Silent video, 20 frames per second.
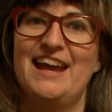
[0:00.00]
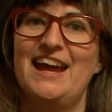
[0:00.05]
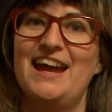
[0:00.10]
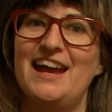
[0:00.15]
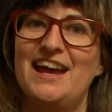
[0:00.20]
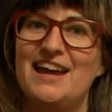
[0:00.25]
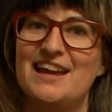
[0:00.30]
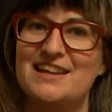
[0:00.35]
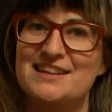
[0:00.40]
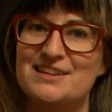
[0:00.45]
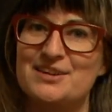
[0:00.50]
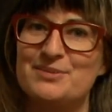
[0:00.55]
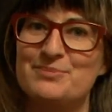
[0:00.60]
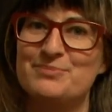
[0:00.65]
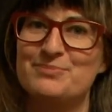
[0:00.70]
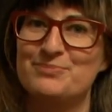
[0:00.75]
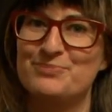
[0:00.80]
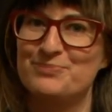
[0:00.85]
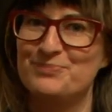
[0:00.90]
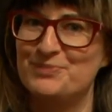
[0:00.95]
And
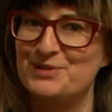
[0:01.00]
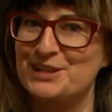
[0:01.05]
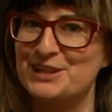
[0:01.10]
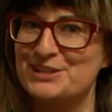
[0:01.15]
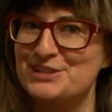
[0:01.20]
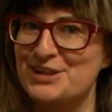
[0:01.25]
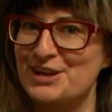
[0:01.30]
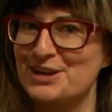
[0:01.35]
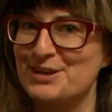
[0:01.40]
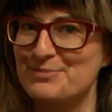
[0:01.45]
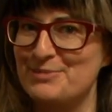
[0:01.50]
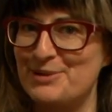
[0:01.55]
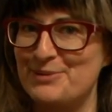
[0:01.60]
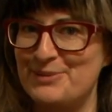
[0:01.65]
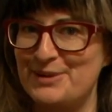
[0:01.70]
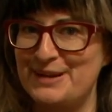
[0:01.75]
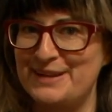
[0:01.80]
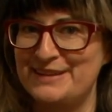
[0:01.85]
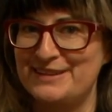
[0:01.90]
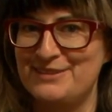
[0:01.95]
I'm going to talk about
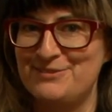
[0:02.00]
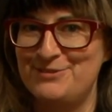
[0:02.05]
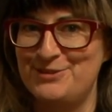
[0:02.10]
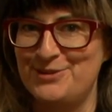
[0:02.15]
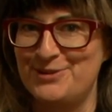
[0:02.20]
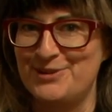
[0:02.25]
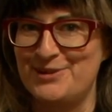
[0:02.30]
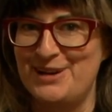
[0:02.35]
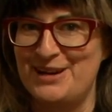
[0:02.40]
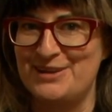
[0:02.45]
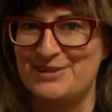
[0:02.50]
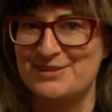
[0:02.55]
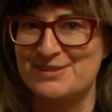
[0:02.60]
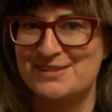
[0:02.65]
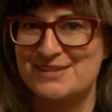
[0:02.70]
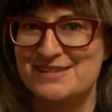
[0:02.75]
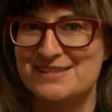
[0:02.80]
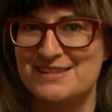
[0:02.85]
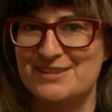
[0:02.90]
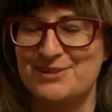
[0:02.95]
why I love Hugo
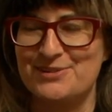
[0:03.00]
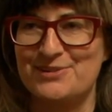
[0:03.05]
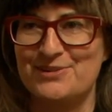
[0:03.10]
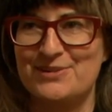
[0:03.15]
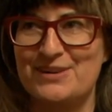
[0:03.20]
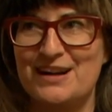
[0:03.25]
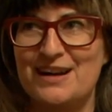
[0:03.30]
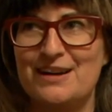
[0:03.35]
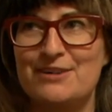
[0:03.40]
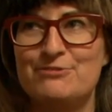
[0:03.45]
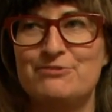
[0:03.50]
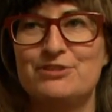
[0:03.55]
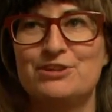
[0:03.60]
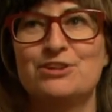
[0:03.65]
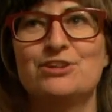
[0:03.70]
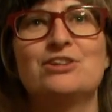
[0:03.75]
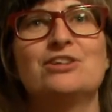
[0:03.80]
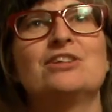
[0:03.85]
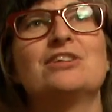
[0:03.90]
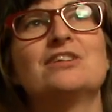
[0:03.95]
House. So I
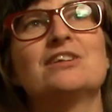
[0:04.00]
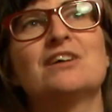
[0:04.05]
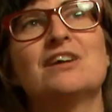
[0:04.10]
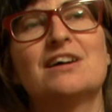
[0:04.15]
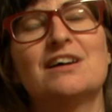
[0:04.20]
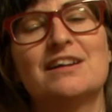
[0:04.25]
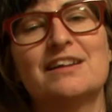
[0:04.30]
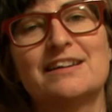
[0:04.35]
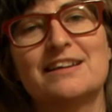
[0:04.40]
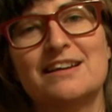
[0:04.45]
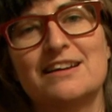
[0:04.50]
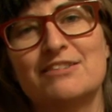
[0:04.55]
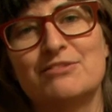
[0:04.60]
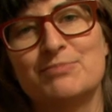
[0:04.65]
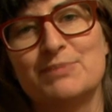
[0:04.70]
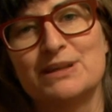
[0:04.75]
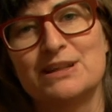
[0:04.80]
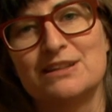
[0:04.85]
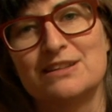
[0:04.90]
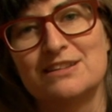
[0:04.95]
feel like
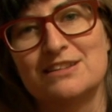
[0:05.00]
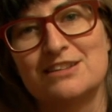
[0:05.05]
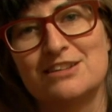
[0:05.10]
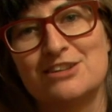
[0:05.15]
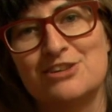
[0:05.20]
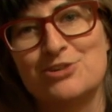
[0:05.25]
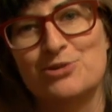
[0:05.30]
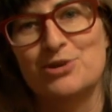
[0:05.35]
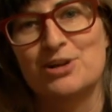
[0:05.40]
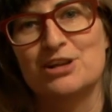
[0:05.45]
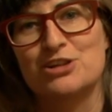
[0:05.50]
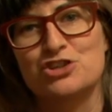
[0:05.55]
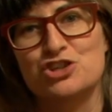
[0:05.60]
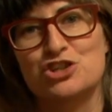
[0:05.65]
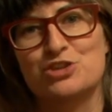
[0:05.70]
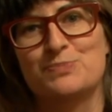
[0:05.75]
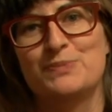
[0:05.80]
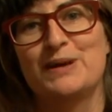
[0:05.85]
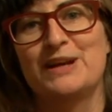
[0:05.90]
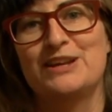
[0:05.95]
I've been
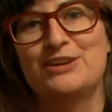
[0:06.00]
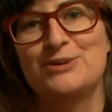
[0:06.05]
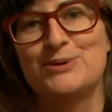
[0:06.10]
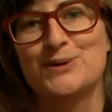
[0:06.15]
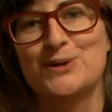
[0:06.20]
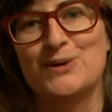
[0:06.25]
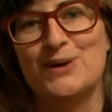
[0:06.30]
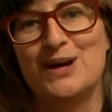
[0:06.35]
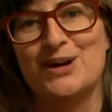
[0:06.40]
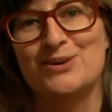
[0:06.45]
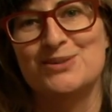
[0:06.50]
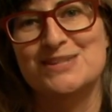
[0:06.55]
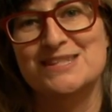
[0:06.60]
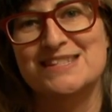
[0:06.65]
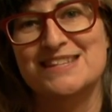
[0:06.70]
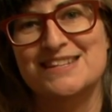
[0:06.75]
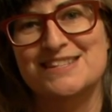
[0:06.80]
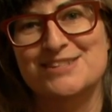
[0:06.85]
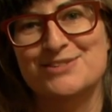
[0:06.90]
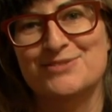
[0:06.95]
nourished by Hugo
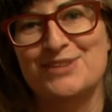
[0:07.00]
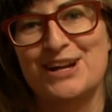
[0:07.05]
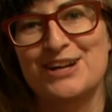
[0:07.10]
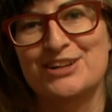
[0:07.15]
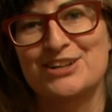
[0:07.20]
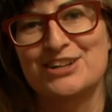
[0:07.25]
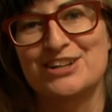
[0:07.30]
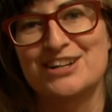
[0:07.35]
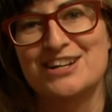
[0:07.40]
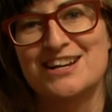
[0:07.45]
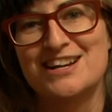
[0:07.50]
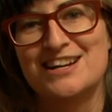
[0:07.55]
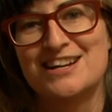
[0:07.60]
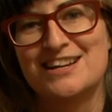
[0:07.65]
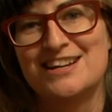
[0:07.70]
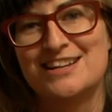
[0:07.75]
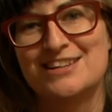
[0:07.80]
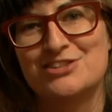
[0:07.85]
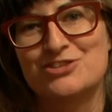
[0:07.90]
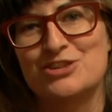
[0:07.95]
House as a writer
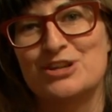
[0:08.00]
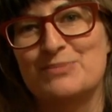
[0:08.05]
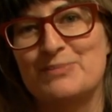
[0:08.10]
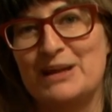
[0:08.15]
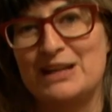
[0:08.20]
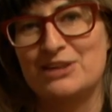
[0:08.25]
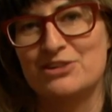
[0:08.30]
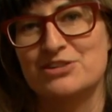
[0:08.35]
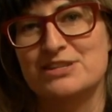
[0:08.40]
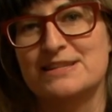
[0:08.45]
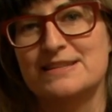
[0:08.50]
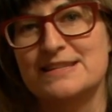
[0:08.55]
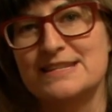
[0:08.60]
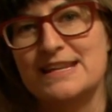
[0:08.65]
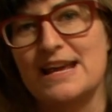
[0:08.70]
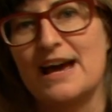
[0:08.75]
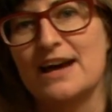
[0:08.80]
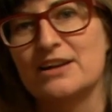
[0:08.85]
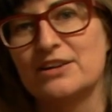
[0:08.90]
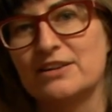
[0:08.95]
during my years in
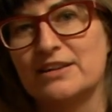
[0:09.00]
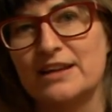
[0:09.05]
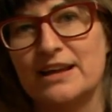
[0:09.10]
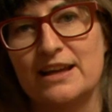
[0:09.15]
Seattle.